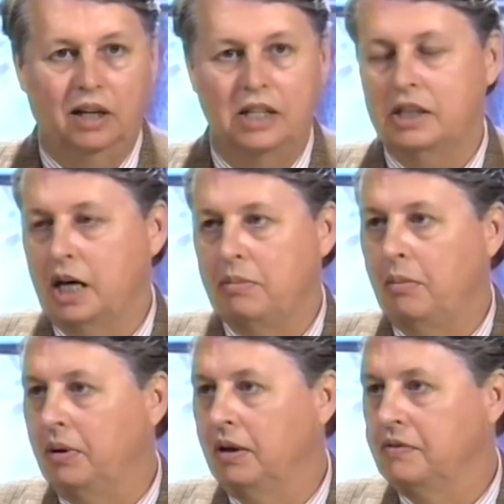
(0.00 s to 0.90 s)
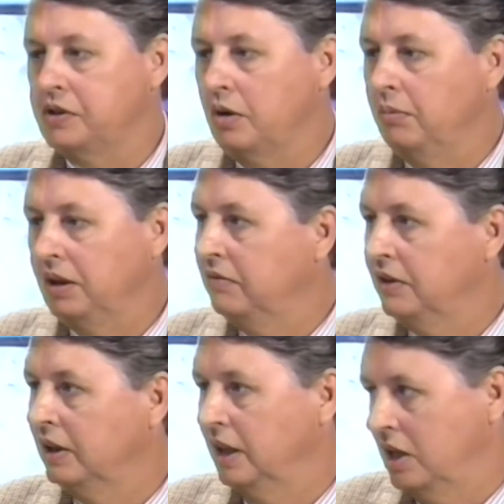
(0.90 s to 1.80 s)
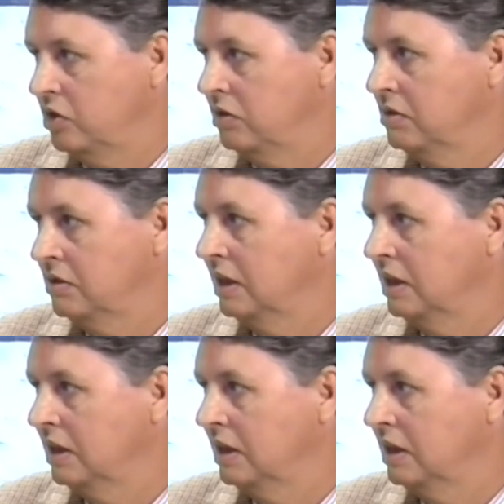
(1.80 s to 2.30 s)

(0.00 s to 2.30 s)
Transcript: is capable of so many variations